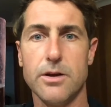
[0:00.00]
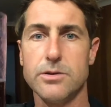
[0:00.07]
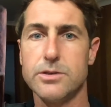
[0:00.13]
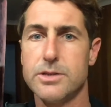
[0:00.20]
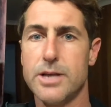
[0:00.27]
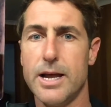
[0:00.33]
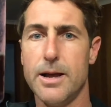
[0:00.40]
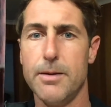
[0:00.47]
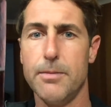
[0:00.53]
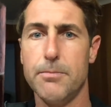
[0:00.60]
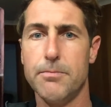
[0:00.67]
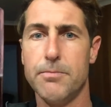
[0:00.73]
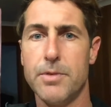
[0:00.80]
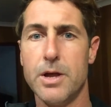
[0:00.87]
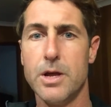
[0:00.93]
notes,
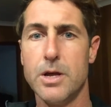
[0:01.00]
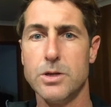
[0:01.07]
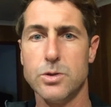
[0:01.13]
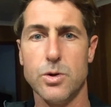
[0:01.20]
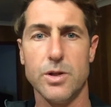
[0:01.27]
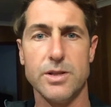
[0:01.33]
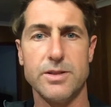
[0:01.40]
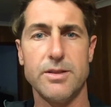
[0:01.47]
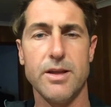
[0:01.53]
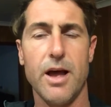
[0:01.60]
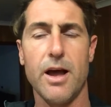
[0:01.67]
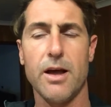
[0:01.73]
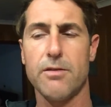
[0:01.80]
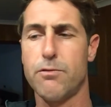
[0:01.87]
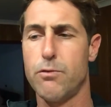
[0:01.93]
sort of
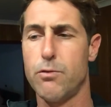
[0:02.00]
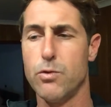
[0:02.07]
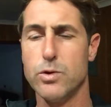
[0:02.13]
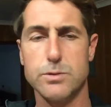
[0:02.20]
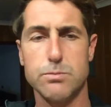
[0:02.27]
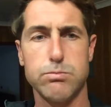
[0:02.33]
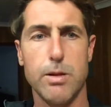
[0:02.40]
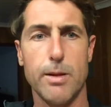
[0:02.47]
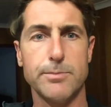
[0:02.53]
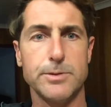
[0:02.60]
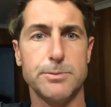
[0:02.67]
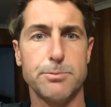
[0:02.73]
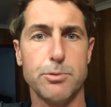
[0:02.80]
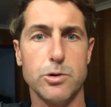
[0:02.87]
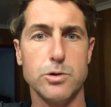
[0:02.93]
dark fruits,
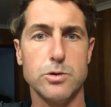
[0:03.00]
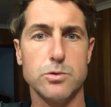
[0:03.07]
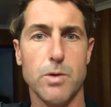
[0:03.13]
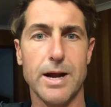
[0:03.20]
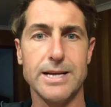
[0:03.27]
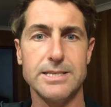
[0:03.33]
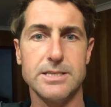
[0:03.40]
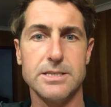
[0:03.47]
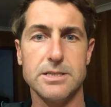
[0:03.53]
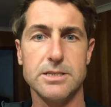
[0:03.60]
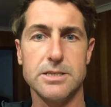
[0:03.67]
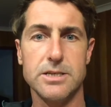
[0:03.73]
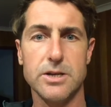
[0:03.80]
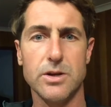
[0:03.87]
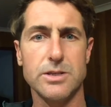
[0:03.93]
plums, prunes,
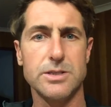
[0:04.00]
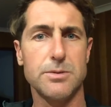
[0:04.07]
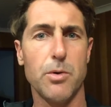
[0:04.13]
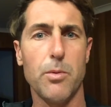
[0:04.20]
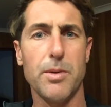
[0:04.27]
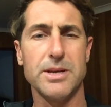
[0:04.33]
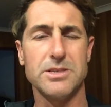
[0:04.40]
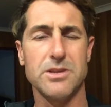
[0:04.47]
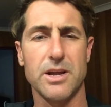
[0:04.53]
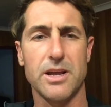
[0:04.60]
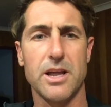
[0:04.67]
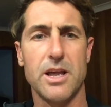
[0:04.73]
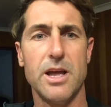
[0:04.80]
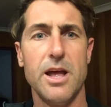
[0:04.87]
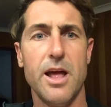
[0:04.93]
raisins. You got some almost like,
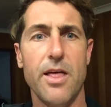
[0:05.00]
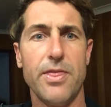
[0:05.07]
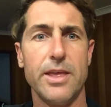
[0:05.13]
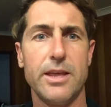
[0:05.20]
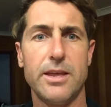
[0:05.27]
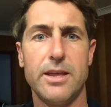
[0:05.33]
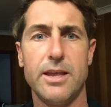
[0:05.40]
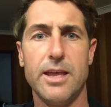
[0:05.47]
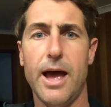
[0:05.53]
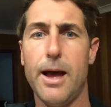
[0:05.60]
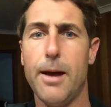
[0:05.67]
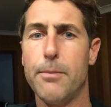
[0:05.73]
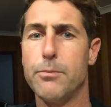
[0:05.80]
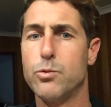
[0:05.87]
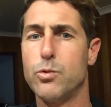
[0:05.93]
think
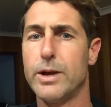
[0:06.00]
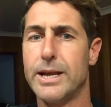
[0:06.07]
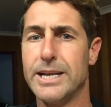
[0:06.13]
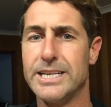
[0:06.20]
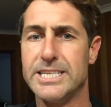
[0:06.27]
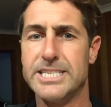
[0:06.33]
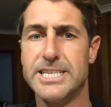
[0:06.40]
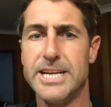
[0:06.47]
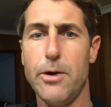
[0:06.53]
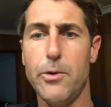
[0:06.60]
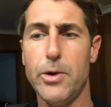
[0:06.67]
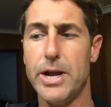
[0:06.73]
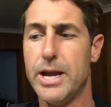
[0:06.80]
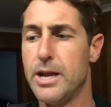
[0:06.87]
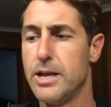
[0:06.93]
drinking
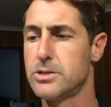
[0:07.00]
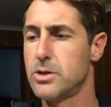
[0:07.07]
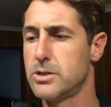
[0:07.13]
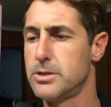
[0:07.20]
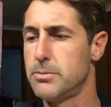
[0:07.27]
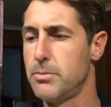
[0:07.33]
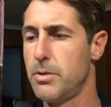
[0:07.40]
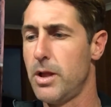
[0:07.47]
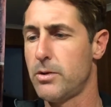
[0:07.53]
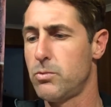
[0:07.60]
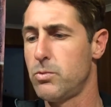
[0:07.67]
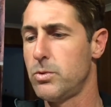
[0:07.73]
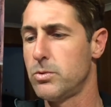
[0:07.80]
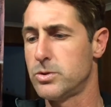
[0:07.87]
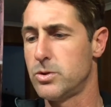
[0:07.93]
sherry. It's got some like
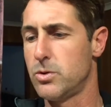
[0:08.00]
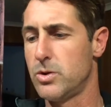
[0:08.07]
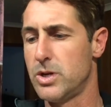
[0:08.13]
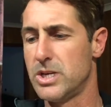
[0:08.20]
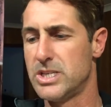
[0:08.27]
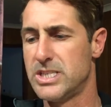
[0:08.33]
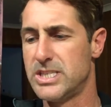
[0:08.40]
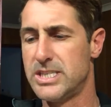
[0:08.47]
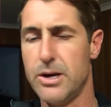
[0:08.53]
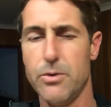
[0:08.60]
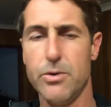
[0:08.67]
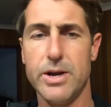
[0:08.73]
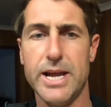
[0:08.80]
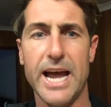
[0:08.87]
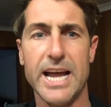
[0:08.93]
real sort of
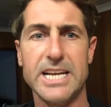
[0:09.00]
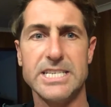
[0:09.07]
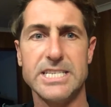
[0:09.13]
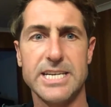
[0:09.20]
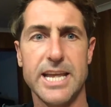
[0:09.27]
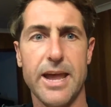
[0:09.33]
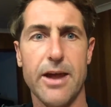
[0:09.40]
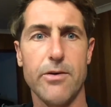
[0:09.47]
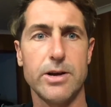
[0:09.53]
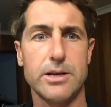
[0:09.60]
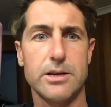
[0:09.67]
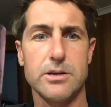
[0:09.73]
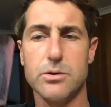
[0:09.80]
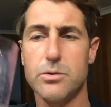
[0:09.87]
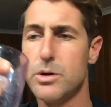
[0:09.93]
sherry aged
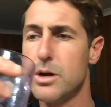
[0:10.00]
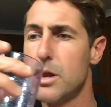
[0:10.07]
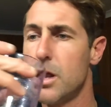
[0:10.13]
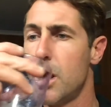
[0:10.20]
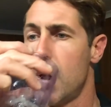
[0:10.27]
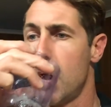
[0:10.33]
character to it.